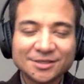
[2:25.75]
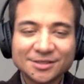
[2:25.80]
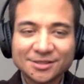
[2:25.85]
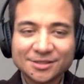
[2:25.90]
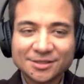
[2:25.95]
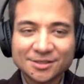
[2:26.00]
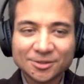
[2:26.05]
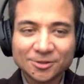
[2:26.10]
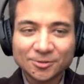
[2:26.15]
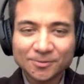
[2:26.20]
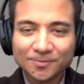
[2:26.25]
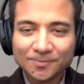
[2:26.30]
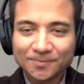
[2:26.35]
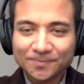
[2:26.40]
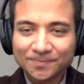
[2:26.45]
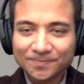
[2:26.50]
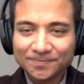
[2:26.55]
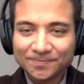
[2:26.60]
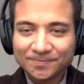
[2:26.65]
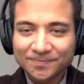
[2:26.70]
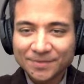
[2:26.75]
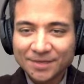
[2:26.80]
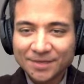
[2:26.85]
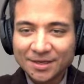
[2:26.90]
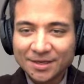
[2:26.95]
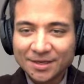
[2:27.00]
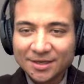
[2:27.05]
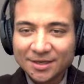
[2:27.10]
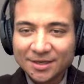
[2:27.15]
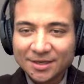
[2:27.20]
So
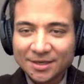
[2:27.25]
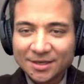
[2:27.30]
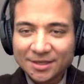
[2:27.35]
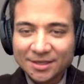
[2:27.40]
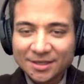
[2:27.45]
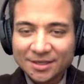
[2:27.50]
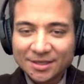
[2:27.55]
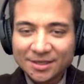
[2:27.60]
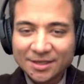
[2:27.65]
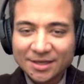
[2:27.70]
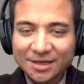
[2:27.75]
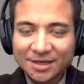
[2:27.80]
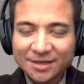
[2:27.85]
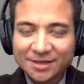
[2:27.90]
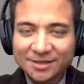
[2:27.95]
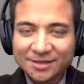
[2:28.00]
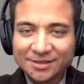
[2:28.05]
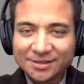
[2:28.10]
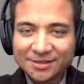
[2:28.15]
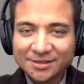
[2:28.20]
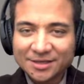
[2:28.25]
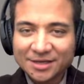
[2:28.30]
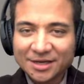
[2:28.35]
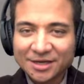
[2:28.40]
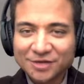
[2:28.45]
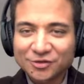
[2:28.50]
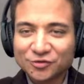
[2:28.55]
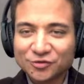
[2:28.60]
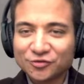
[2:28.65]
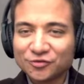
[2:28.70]
that is the
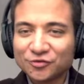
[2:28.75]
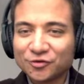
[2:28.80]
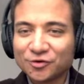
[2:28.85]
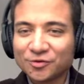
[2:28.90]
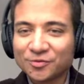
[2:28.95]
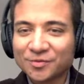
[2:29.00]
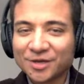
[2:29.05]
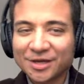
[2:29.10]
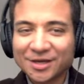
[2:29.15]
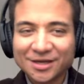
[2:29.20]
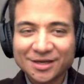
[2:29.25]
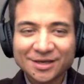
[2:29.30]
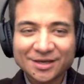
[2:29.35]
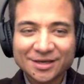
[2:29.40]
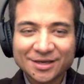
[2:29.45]
actual format.